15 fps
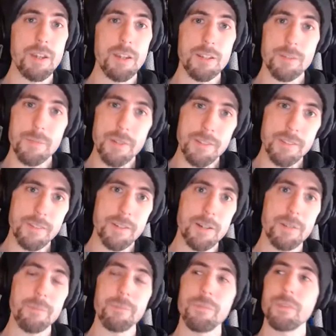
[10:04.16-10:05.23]
and they mess that
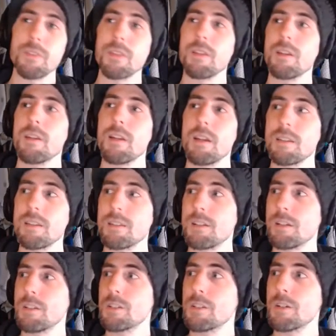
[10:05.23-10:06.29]
up. And then
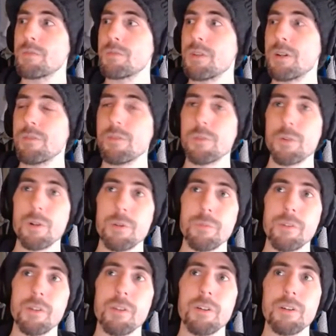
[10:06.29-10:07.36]
here Jon Favreau
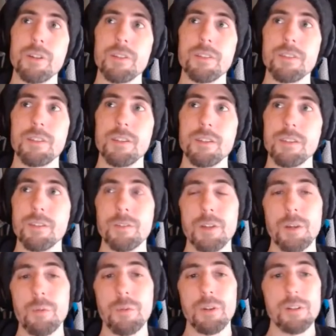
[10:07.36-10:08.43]
comes along and says,
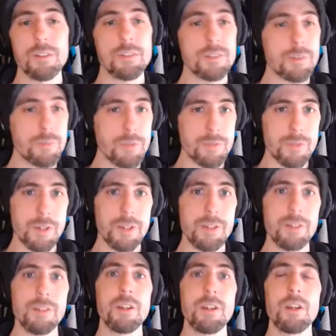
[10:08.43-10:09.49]
okay, we're going to simplify
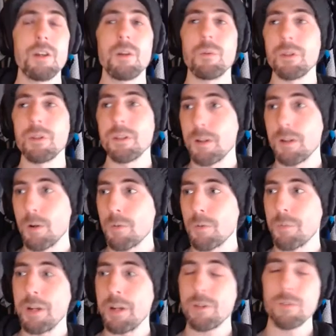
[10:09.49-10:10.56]
it. We're going to go
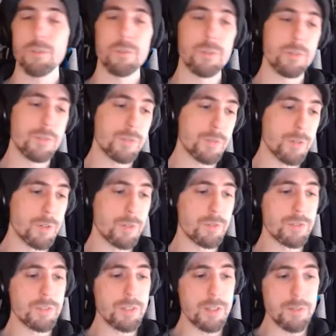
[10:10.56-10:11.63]
back to our roots and go
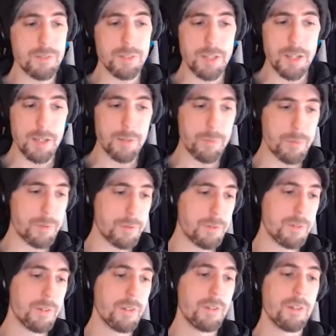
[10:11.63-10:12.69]
to David Campbell,
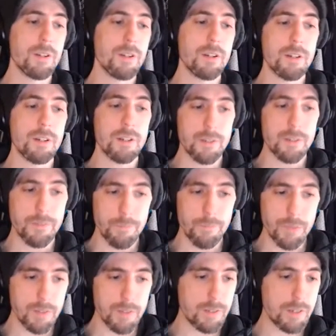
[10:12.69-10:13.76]
um,
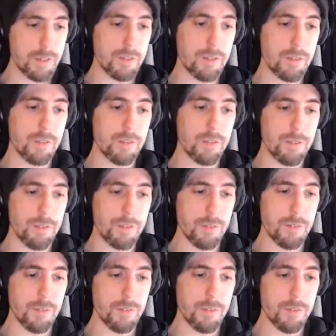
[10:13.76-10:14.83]
uh,
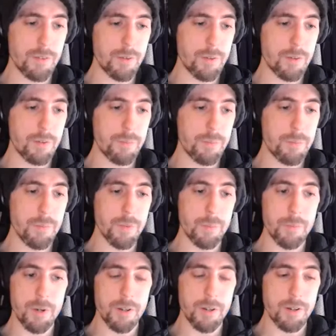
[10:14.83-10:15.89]
the
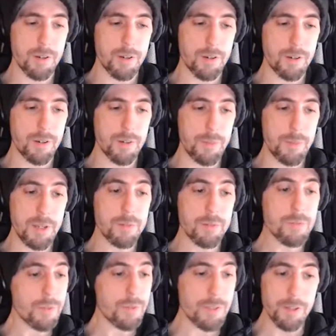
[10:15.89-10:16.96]
Man
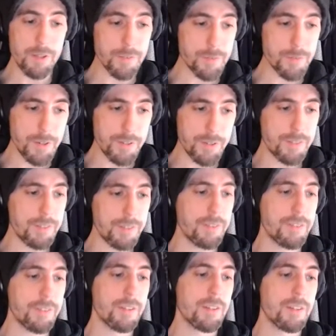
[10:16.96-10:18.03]
of a Thousand
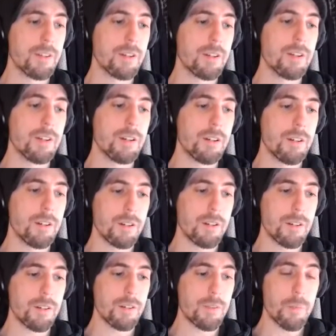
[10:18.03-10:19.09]
Faces,
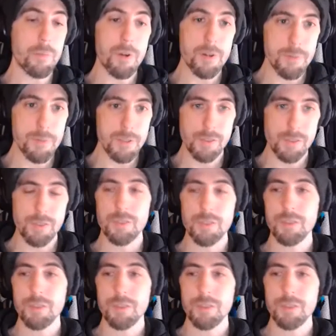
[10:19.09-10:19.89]
the monomyth.